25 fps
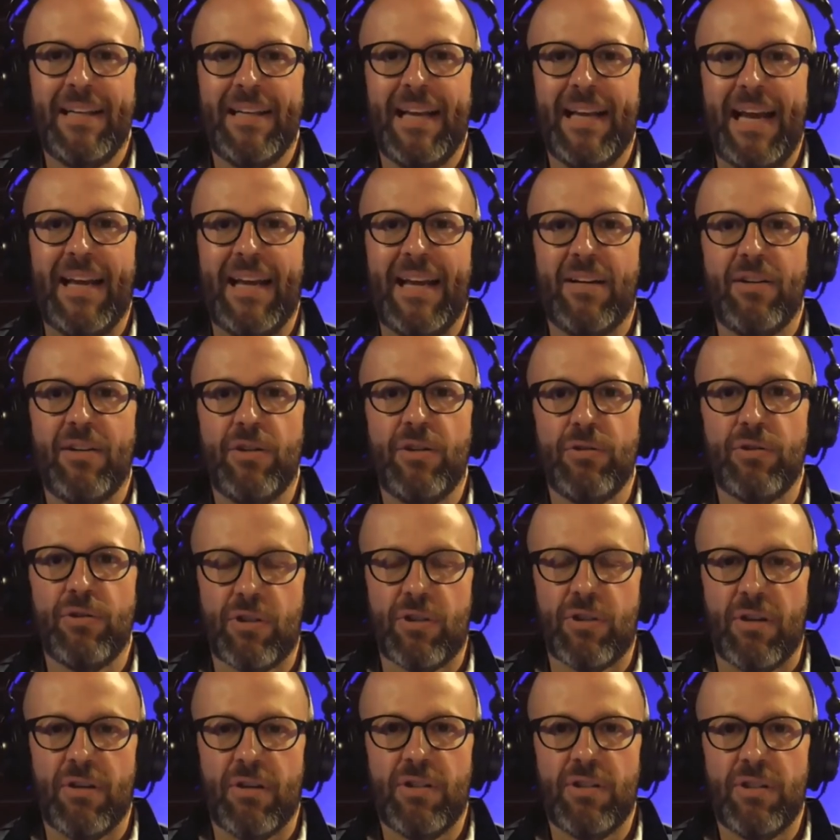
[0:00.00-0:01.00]
and you
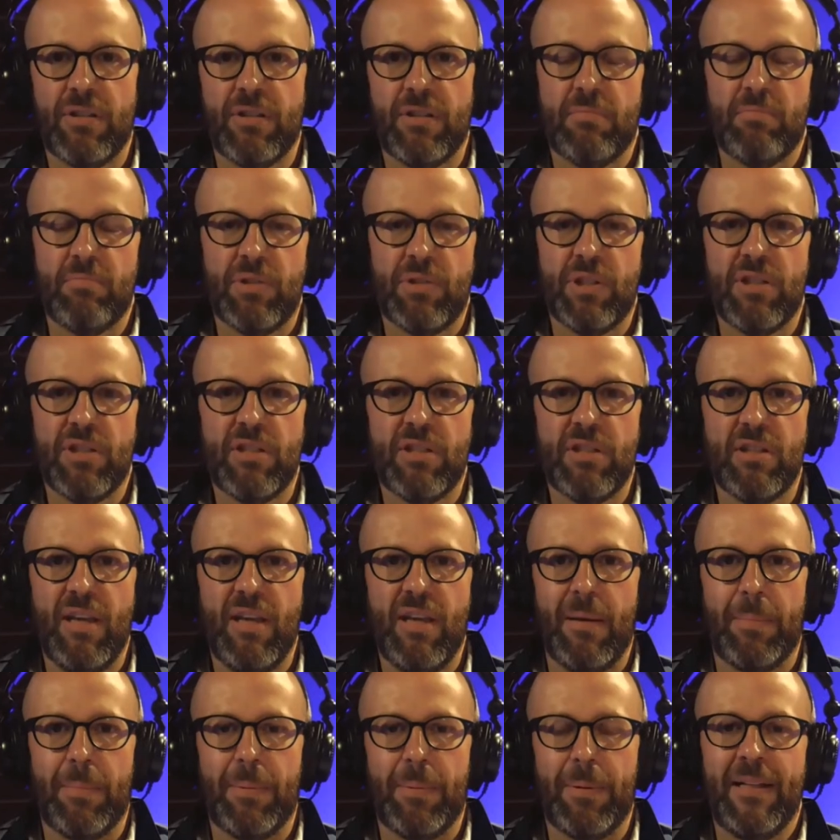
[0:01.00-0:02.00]
start to to
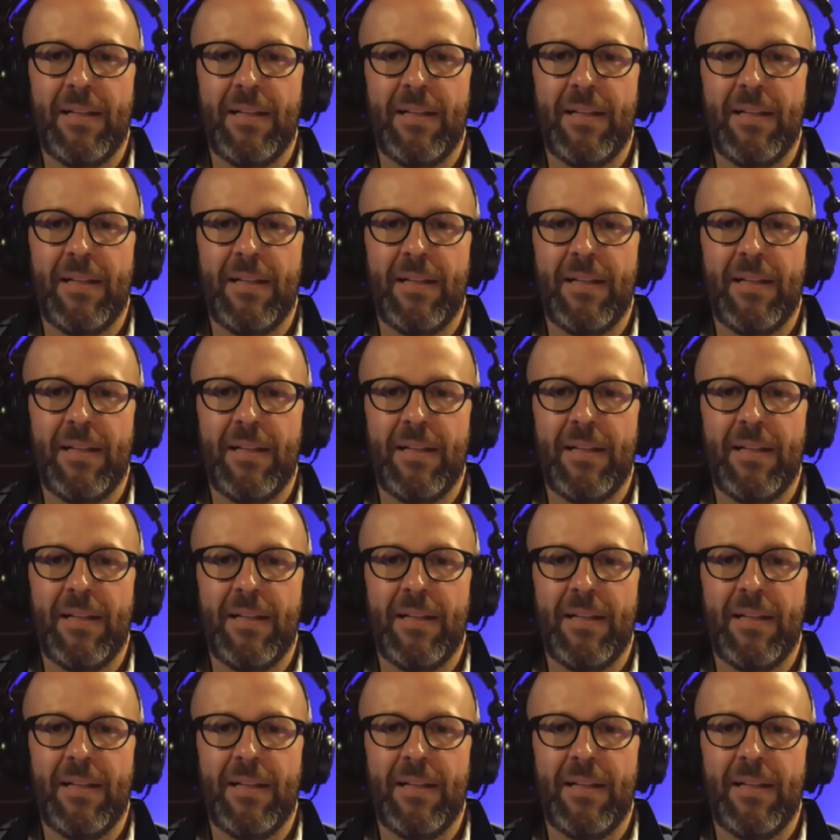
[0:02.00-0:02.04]
slip.